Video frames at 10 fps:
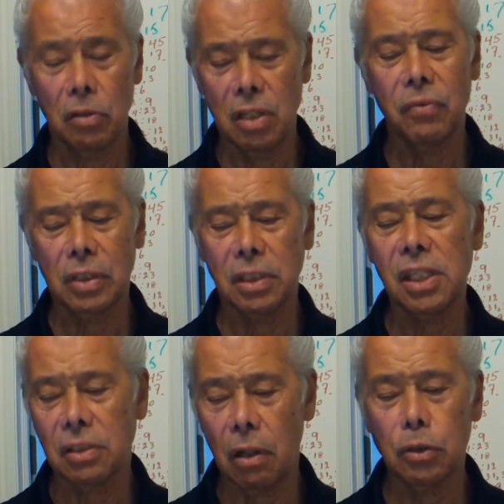
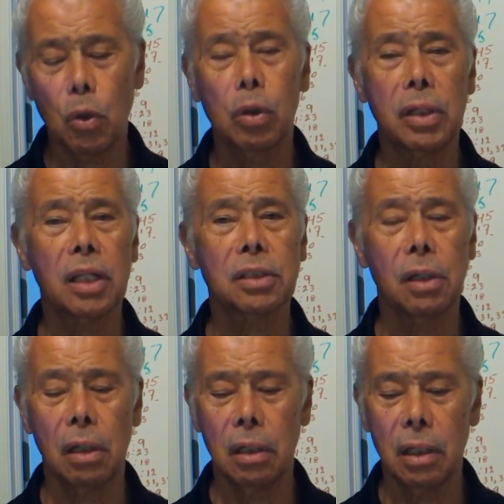she's also a Dutch,
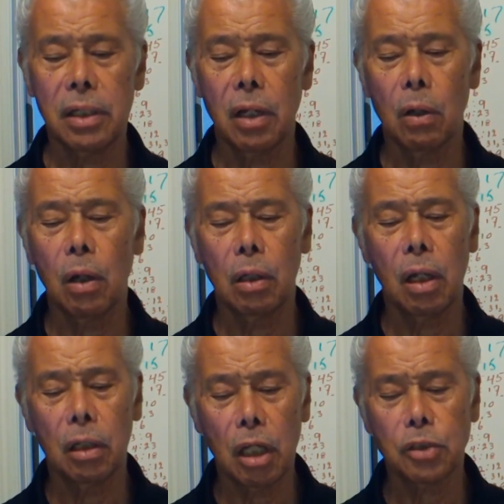you know,
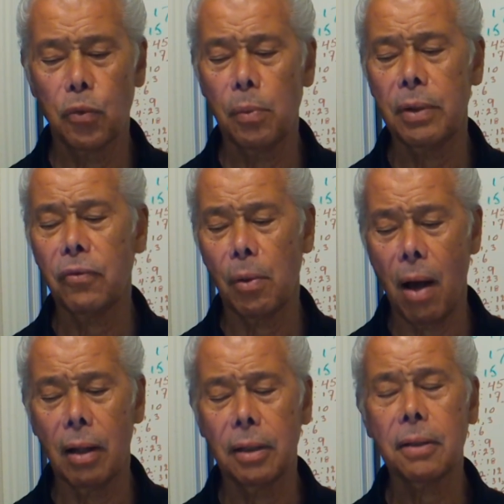a Dutch woman from
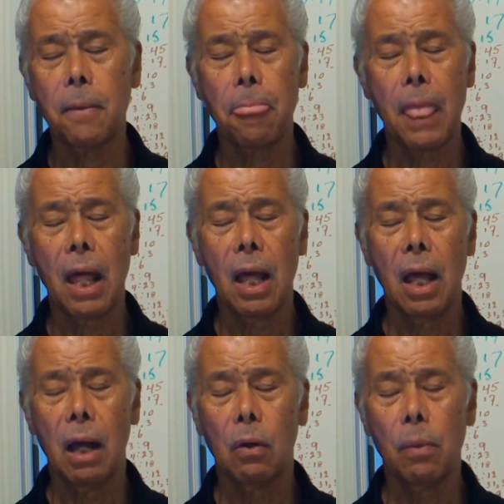Holland,
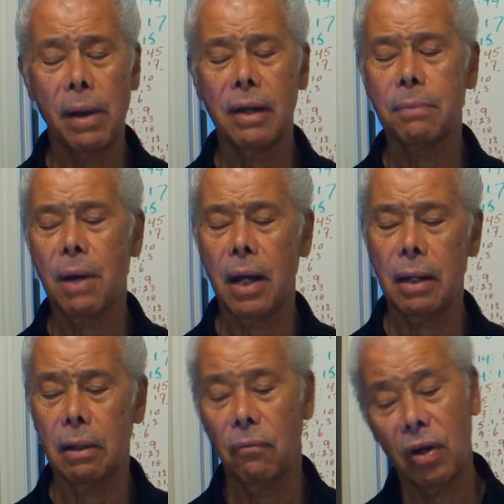who married
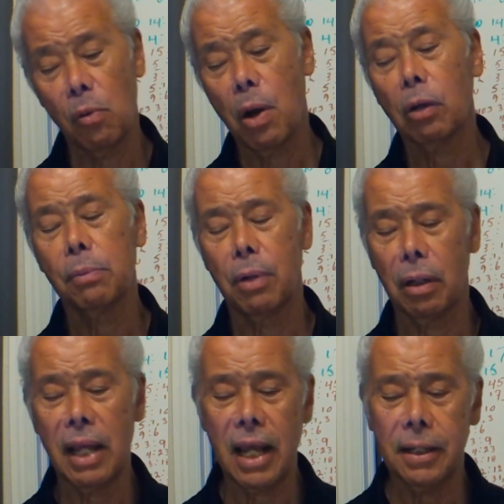one of my other
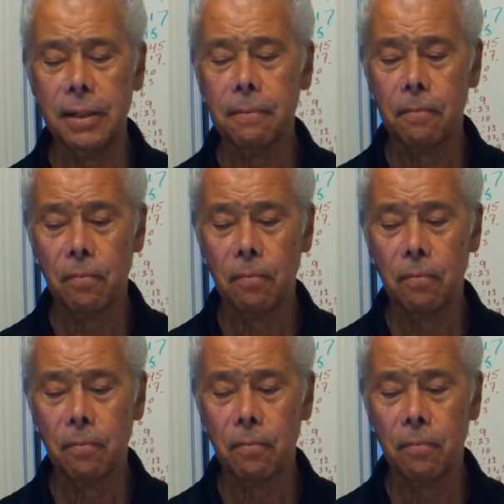brother, Eddie.